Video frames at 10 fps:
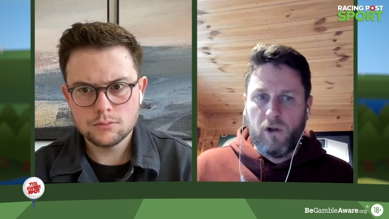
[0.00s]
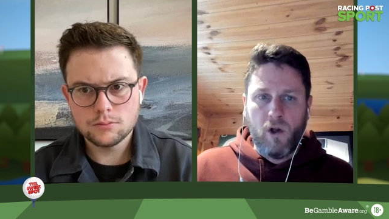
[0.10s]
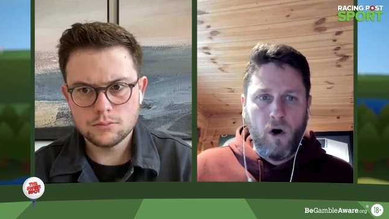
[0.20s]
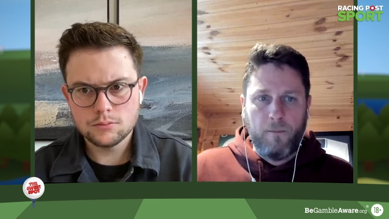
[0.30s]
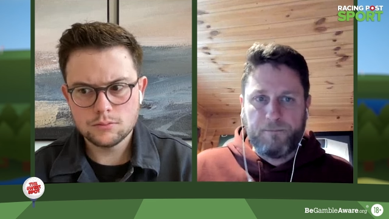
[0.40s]
Speaker 1: the
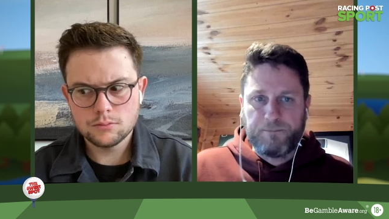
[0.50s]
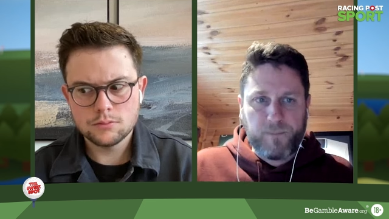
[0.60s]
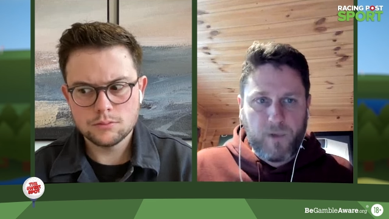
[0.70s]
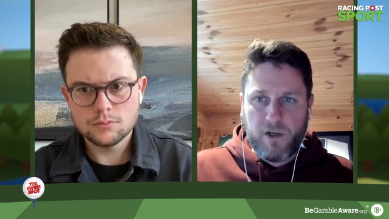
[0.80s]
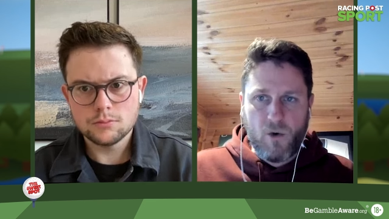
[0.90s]
lot.
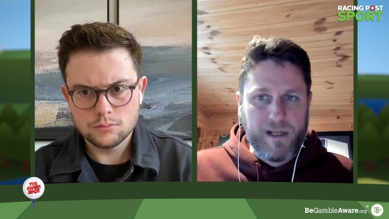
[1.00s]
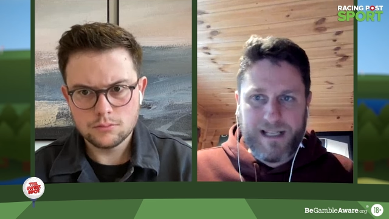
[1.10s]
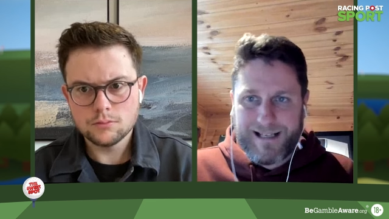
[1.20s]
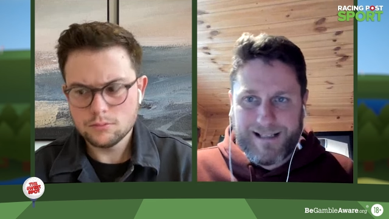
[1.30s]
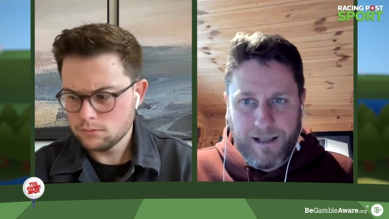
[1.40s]
He always
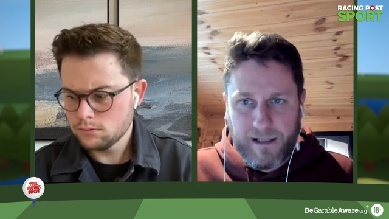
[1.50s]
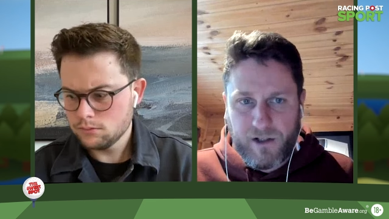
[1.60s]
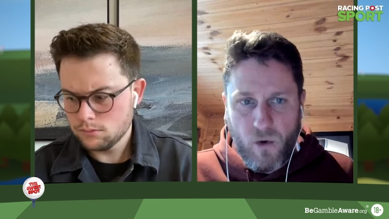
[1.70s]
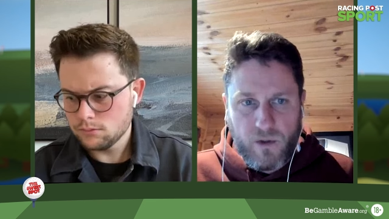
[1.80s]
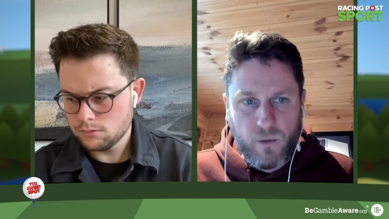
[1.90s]
has done. He
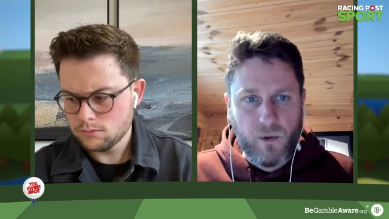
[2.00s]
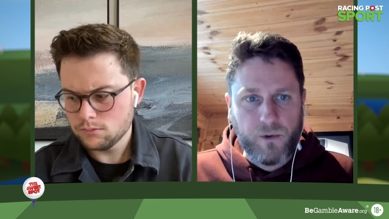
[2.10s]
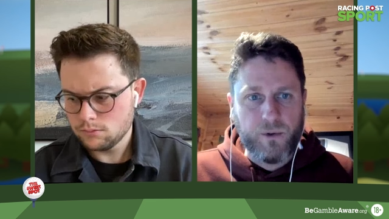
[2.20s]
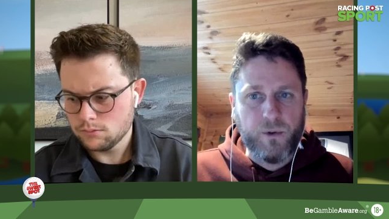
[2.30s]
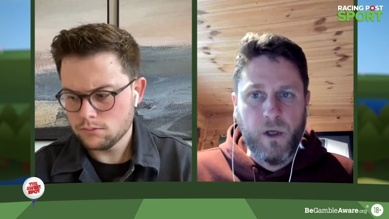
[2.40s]
always will
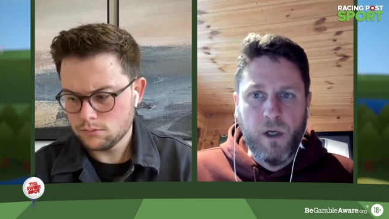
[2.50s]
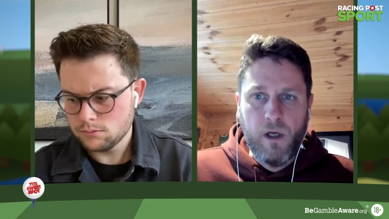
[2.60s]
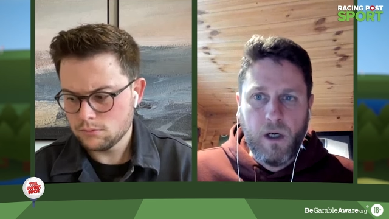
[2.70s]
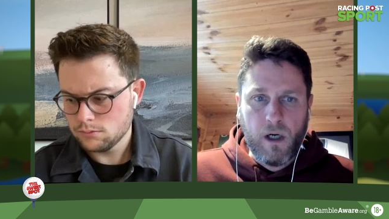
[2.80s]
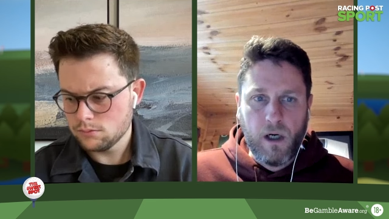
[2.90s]
do
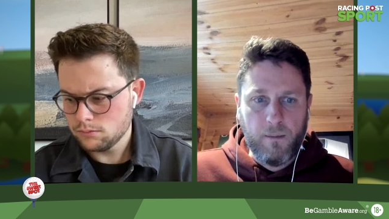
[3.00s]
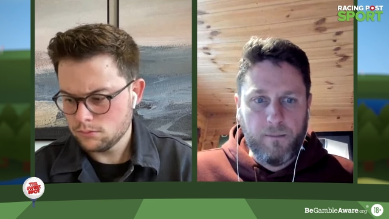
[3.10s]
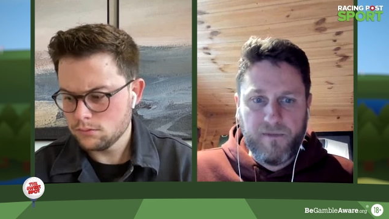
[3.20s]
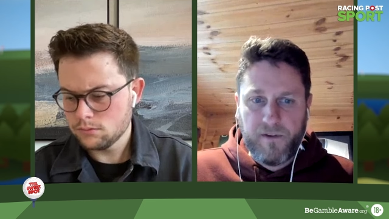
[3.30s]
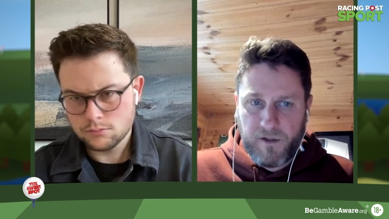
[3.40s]

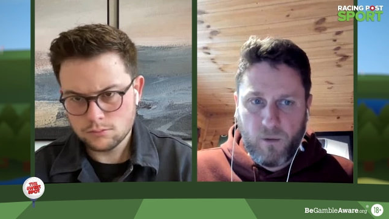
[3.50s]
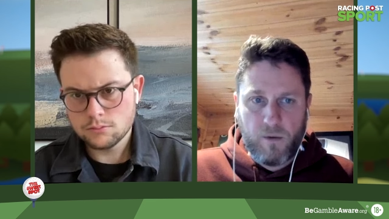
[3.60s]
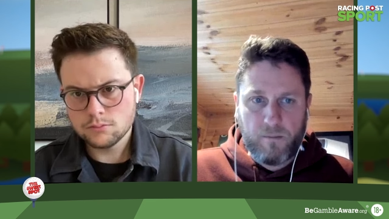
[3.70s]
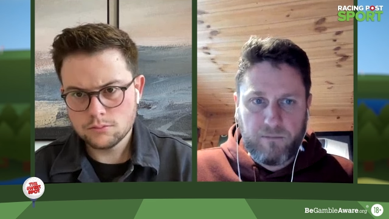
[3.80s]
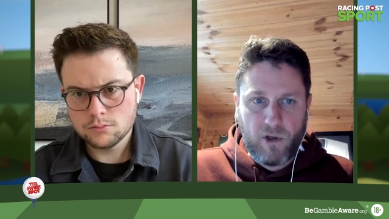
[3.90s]
um, 50 to
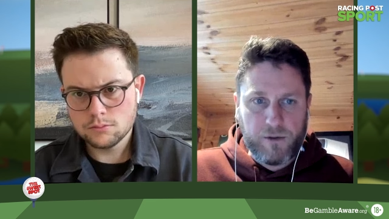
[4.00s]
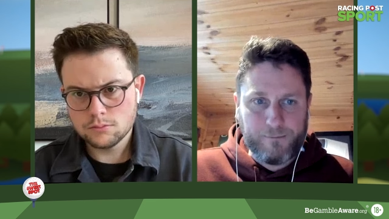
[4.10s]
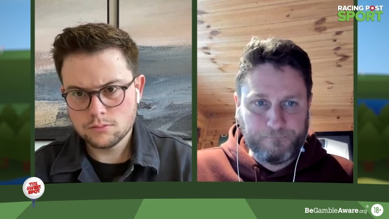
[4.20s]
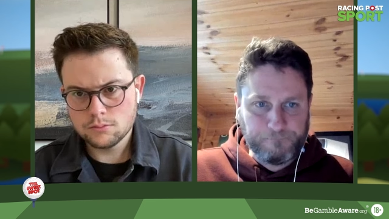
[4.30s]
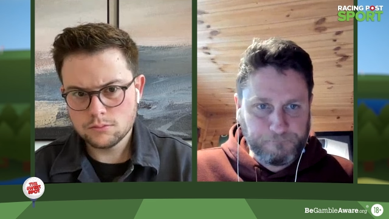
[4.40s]
1 big prize.
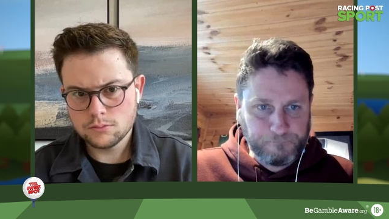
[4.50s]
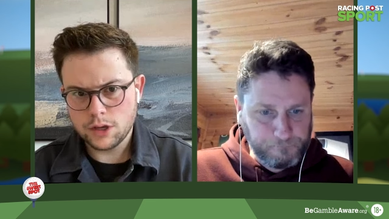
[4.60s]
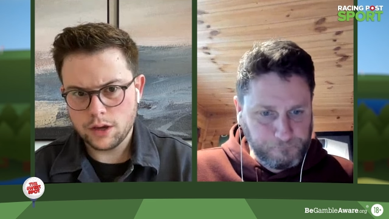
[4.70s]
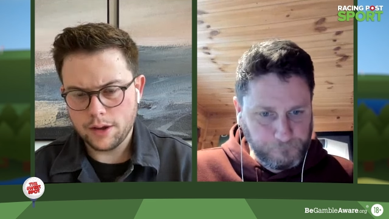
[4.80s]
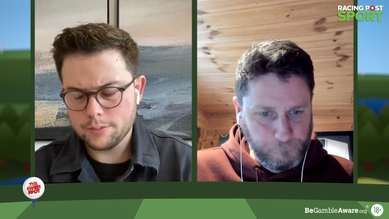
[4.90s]

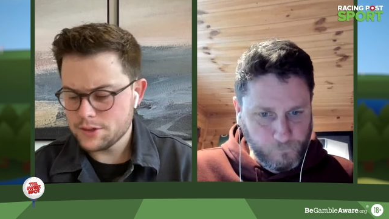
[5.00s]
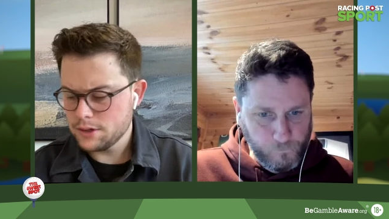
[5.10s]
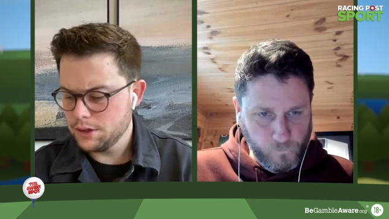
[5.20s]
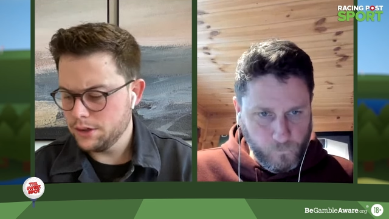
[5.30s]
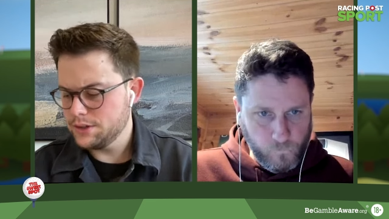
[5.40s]
Speaker 2: Yeah,
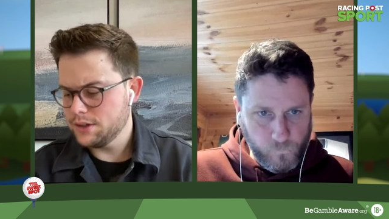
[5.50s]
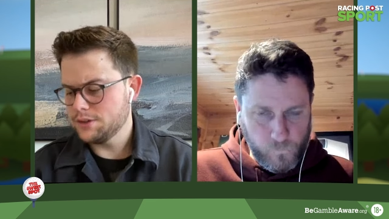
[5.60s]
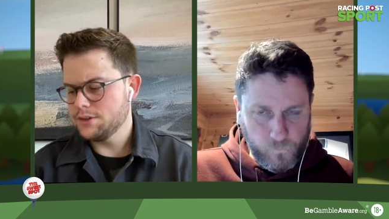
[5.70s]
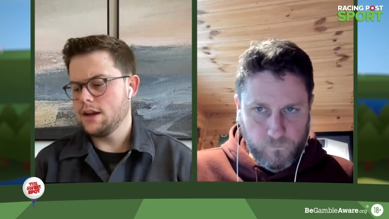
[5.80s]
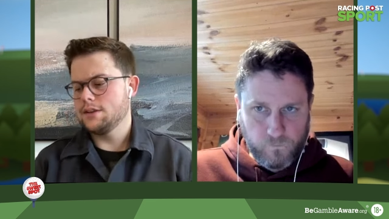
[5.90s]
absolutely.
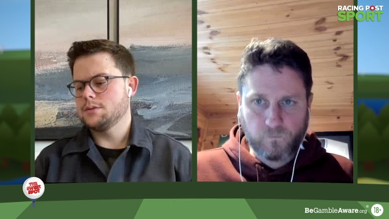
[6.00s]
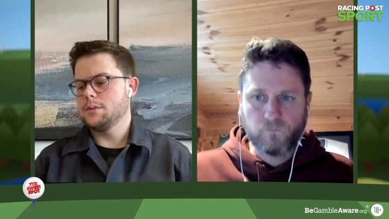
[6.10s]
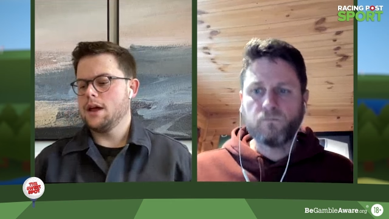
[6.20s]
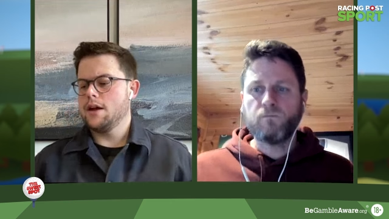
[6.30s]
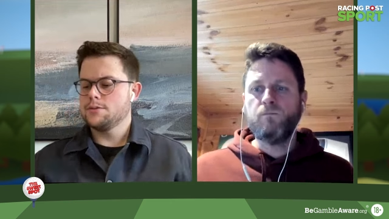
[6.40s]
Such a
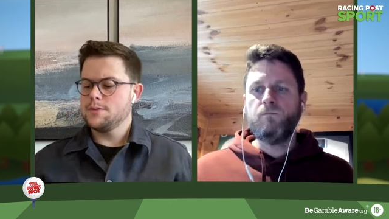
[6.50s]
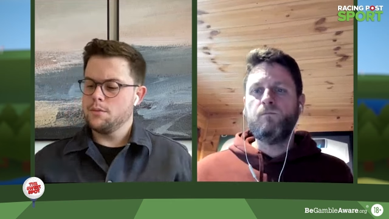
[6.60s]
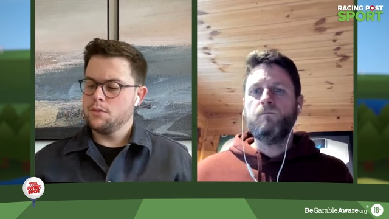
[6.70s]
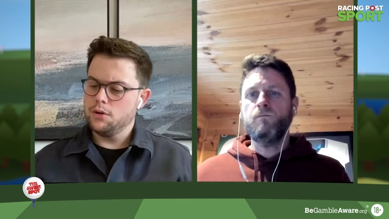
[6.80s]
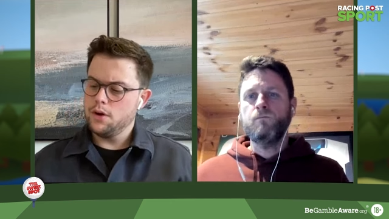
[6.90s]
talented player as
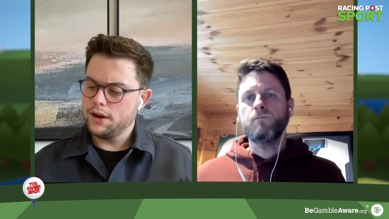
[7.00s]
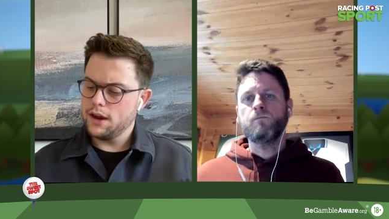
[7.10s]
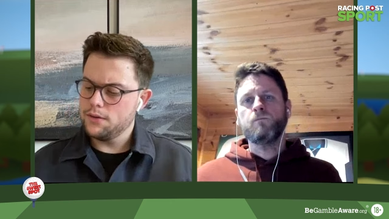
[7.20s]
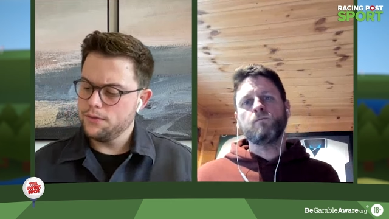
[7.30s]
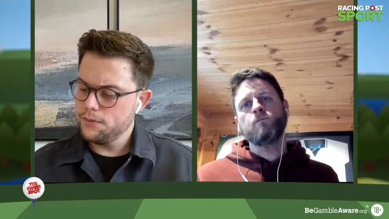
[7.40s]
Min Woo.
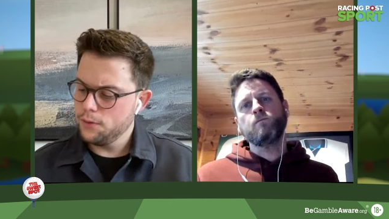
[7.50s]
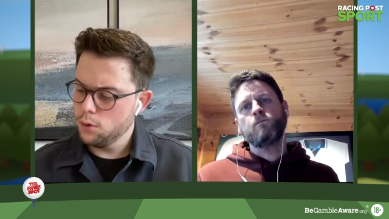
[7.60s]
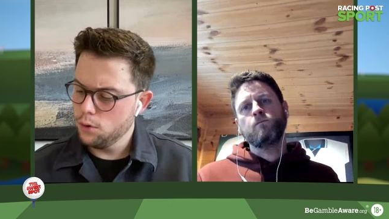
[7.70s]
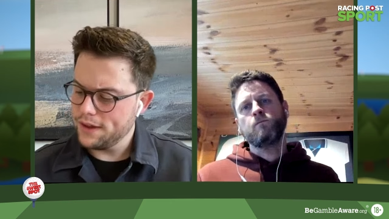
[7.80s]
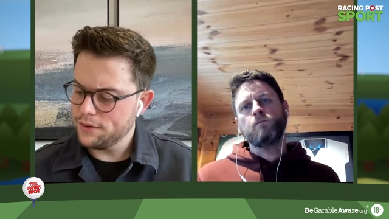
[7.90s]
Okay,
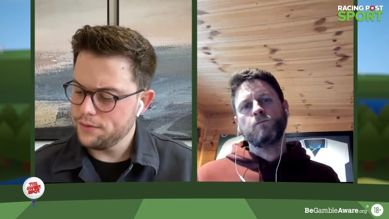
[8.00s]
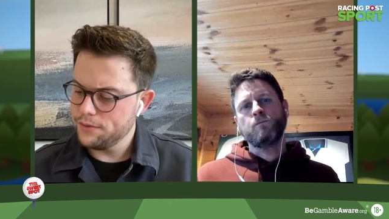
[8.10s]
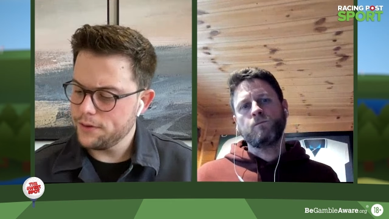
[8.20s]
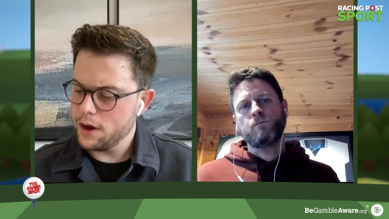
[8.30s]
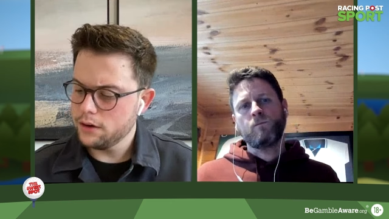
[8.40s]
fourth and
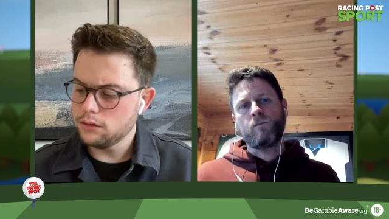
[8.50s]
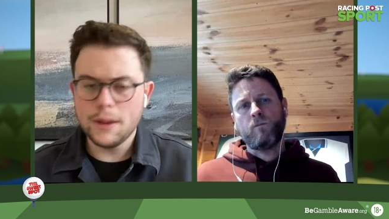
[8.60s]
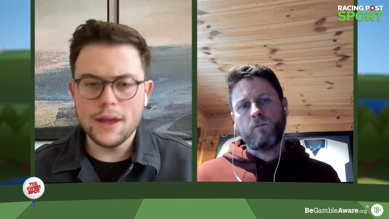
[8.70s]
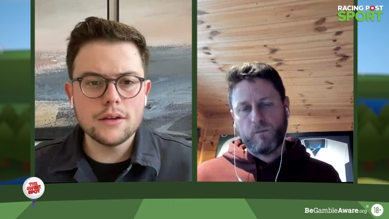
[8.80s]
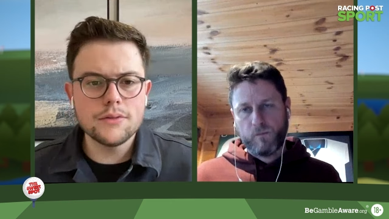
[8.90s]
final
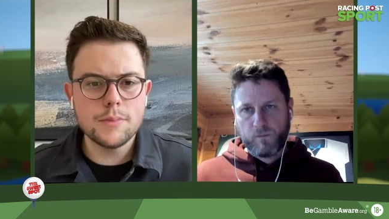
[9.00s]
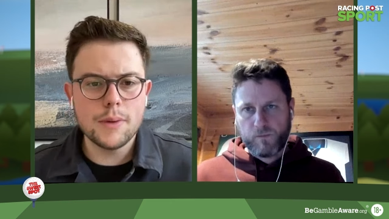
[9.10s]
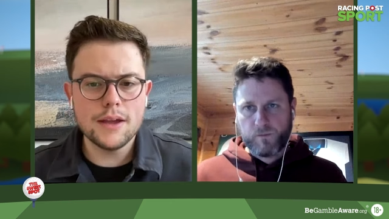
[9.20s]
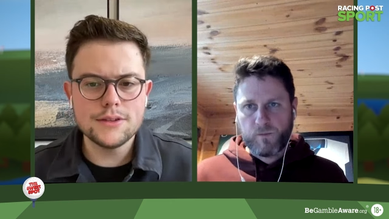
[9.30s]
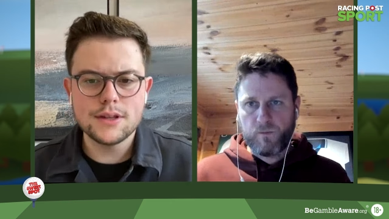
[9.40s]
pick for the
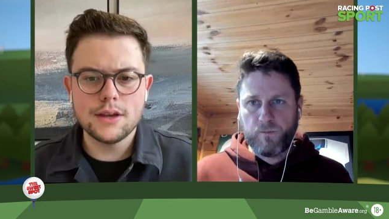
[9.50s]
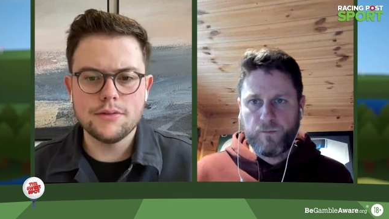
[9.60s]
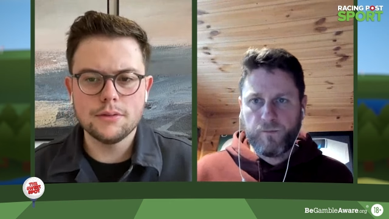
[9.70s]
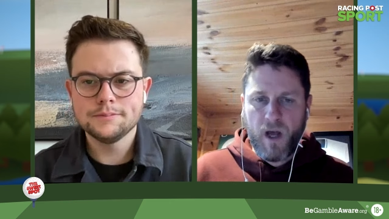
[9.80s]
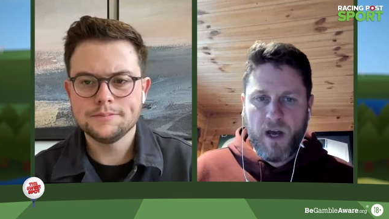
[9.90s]
players,
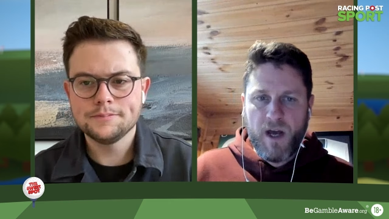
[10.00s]
Steve.